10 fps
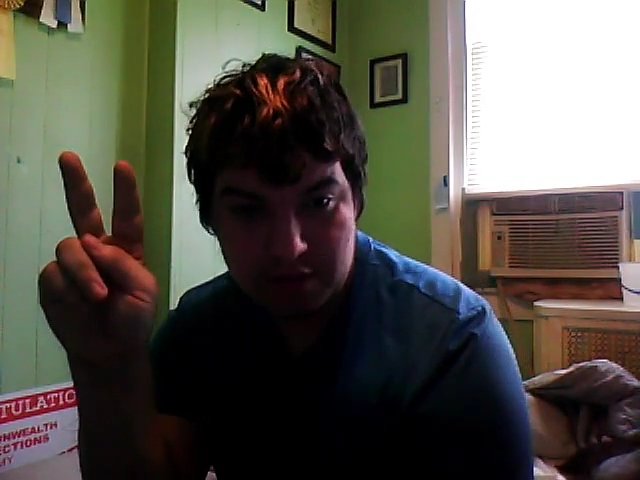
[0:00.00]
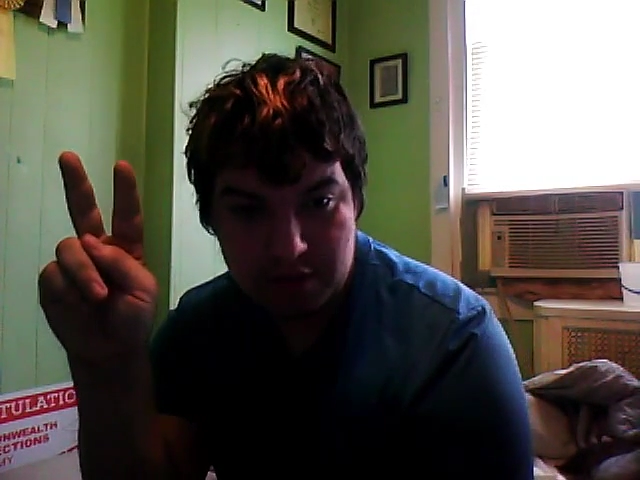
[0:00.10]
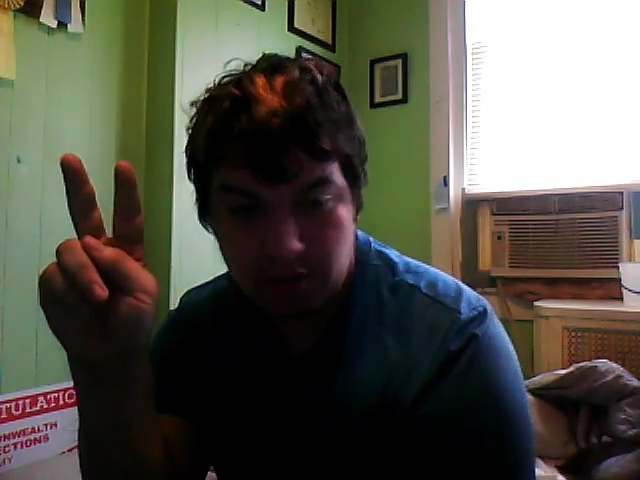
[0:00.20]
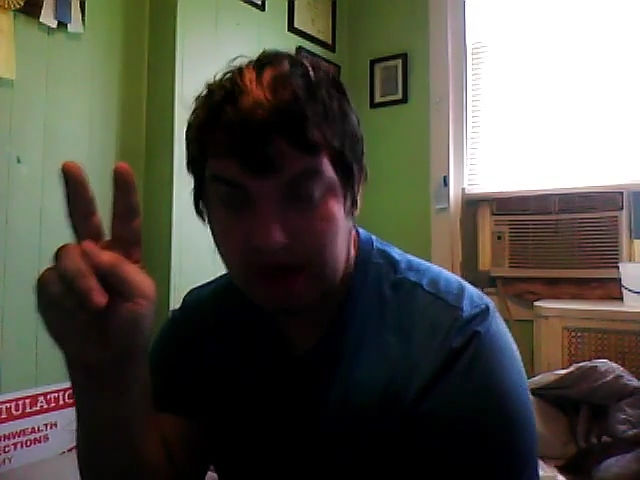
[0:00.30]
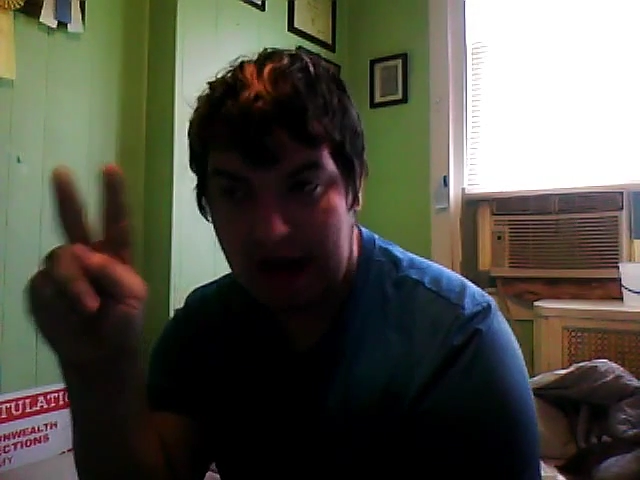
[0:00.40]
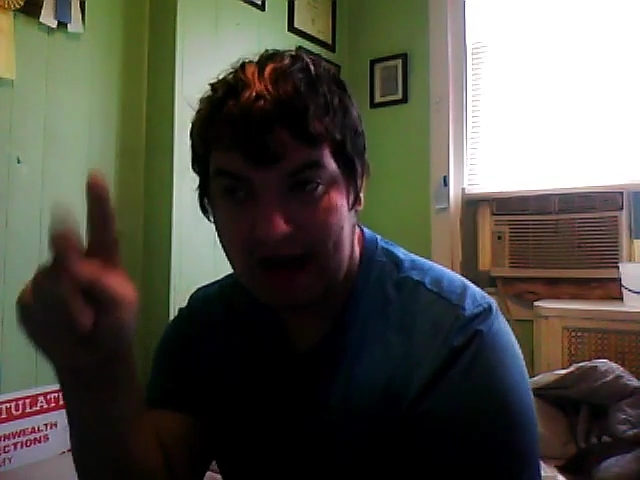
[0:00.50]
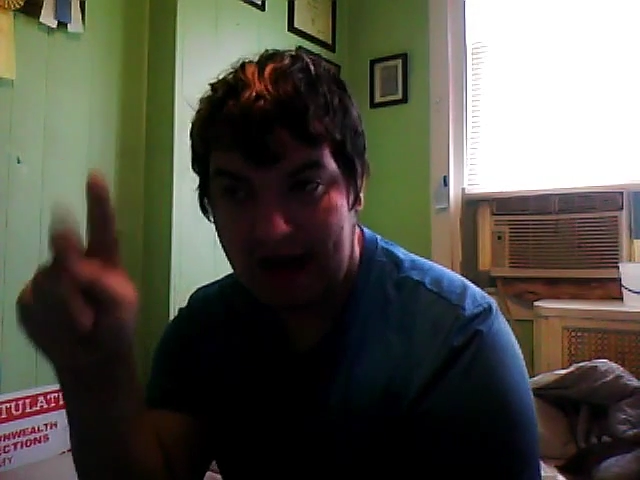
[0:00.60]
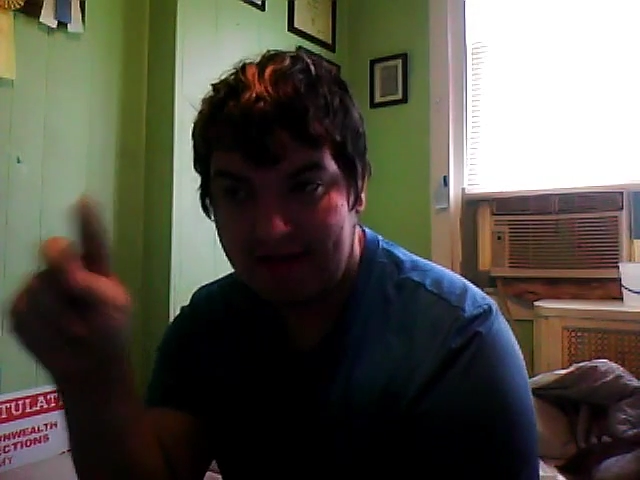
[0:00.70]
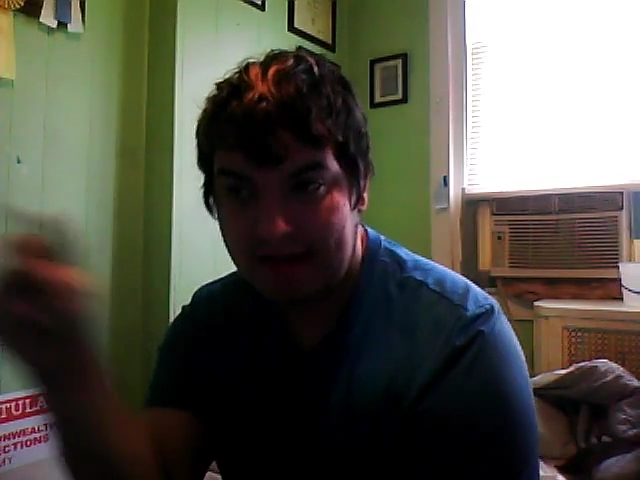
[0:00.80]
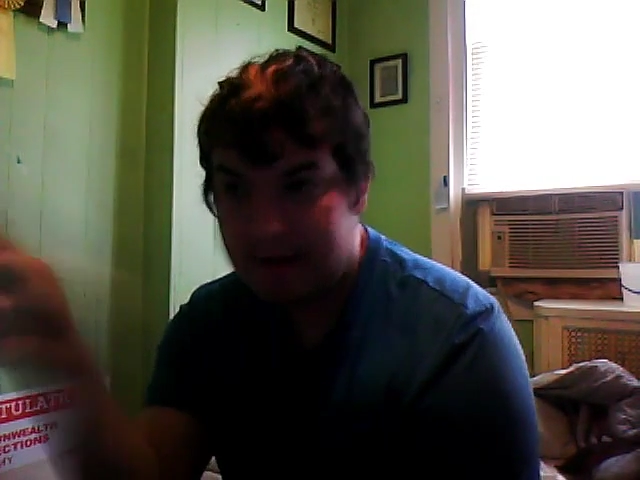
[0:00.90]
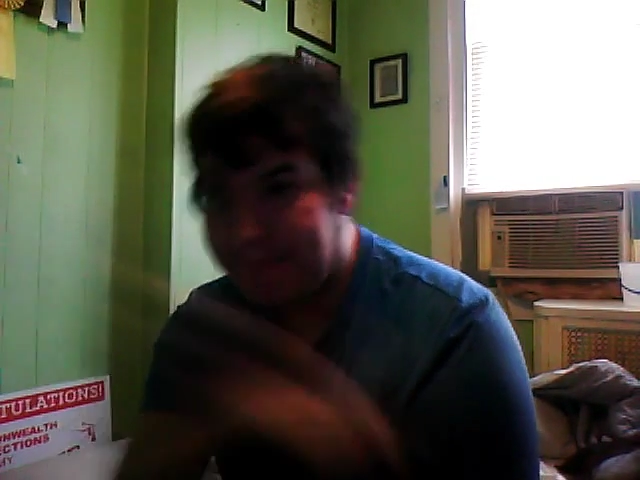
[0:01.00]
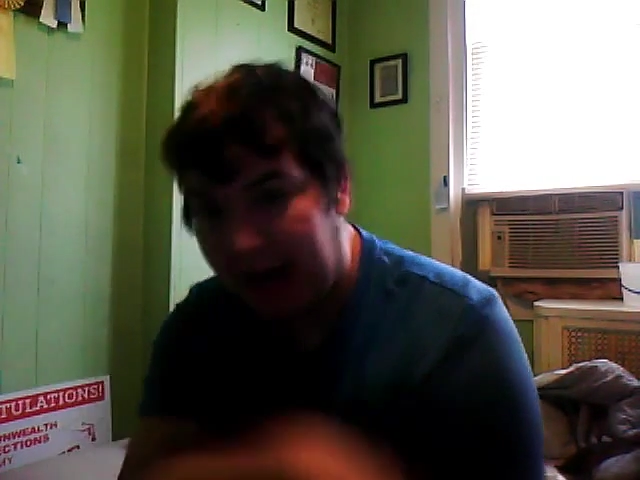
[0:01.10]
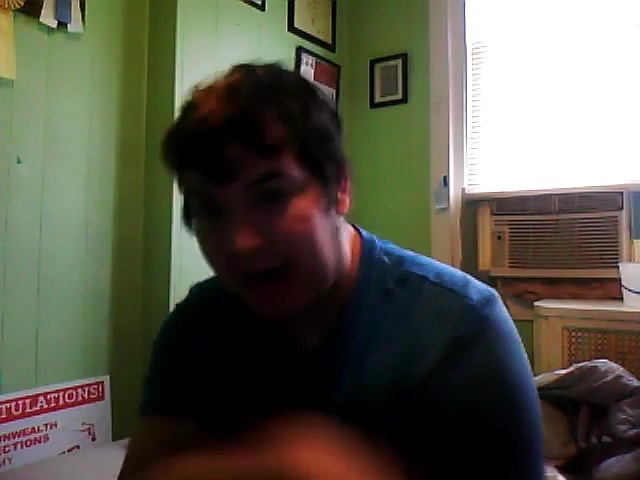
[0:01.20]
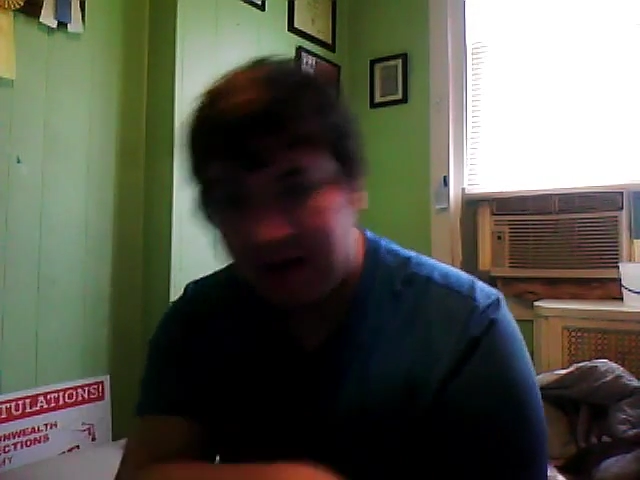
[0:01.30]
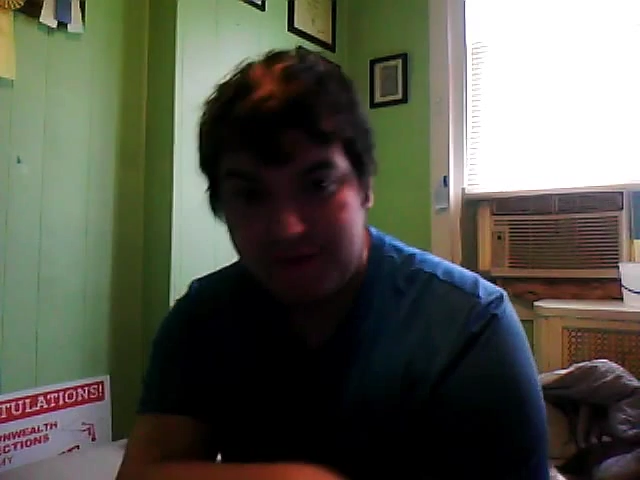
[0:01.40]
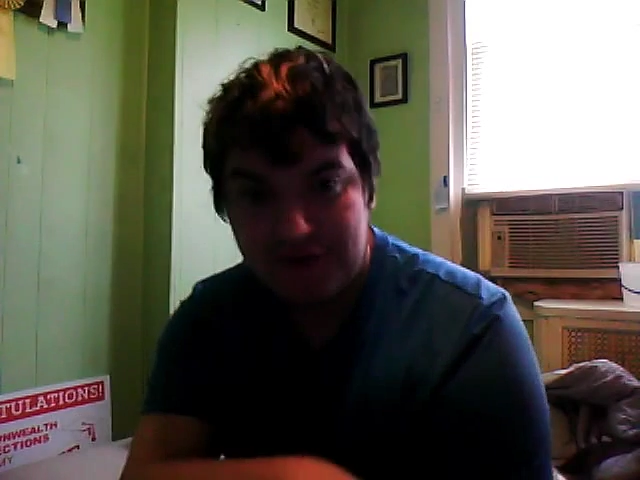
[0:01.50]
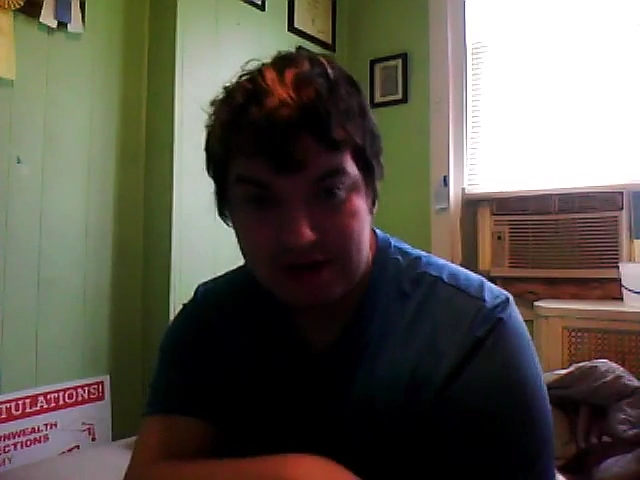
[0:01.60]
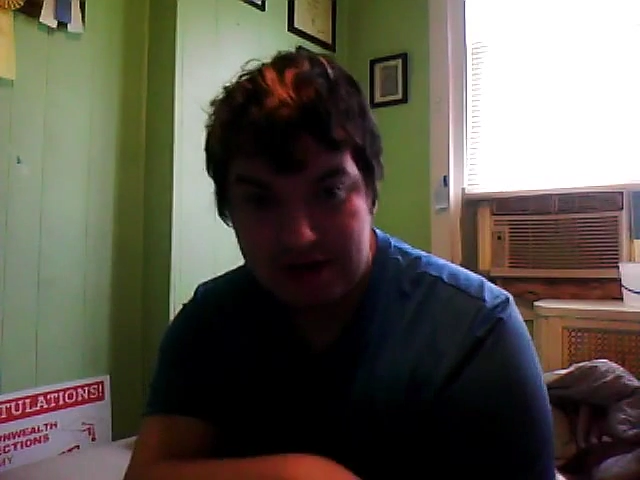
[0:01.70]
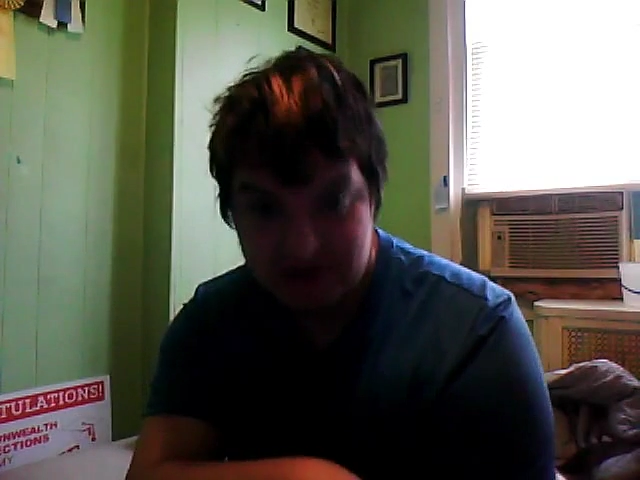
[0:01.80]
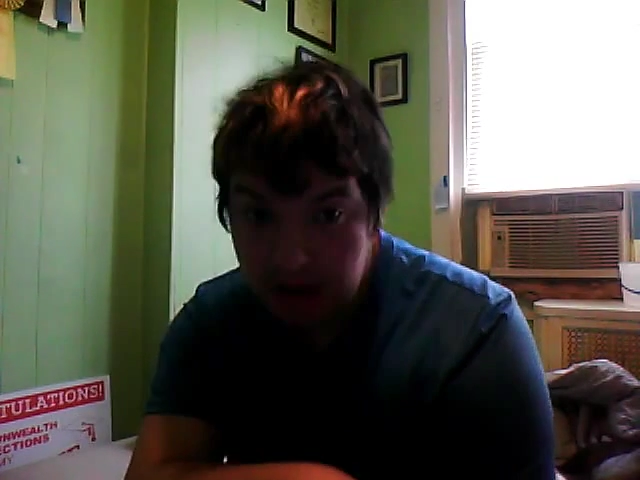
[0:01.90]
Whereas in
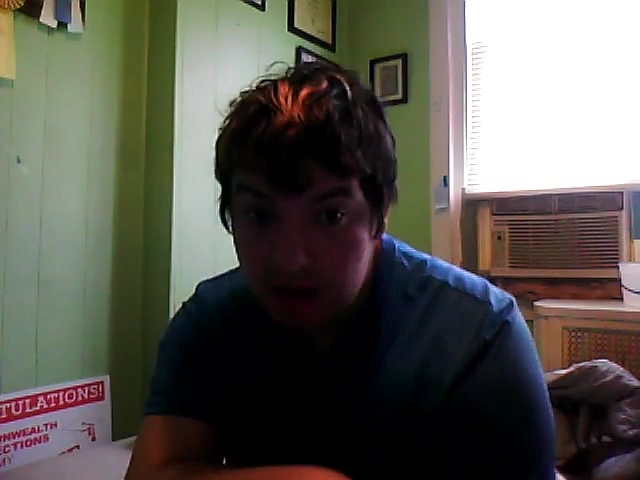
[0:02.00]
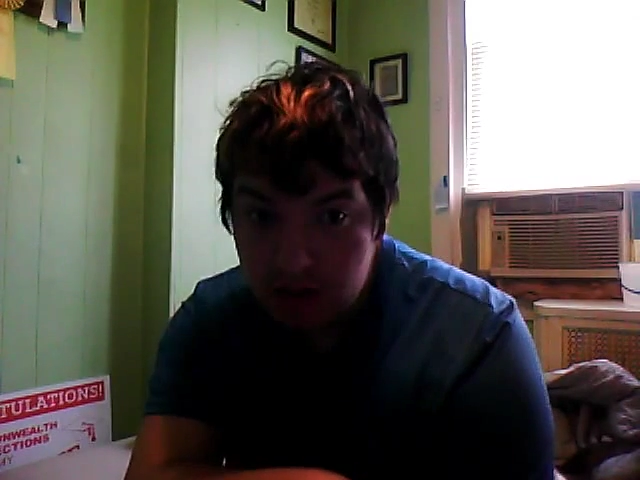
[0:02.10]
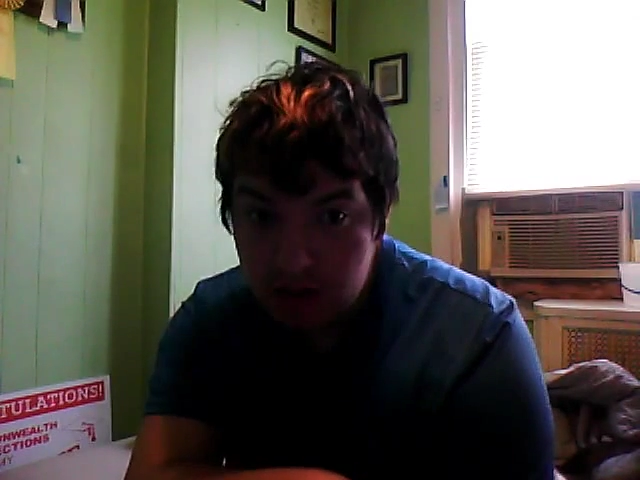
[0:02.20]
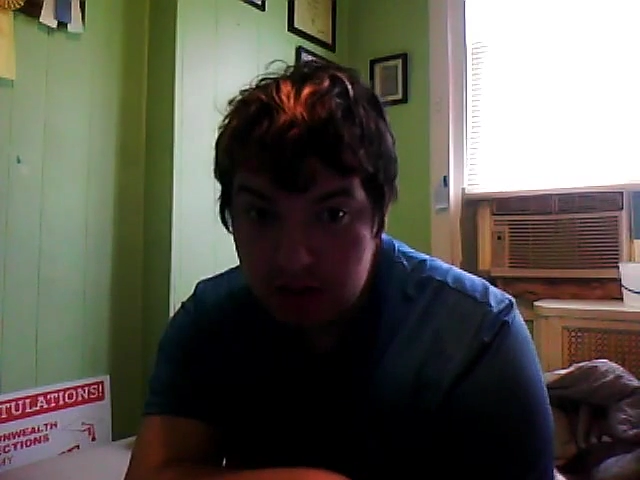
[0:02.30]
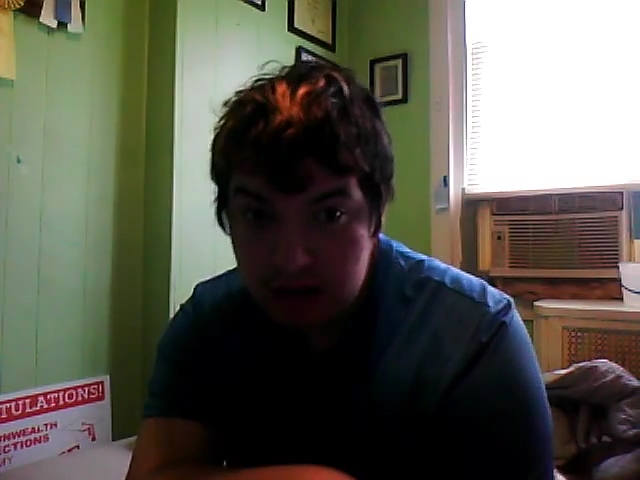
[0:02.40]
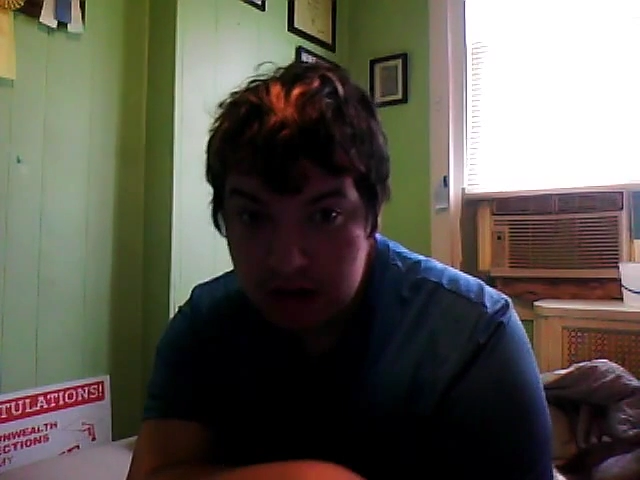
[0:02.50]
Battlefront 2,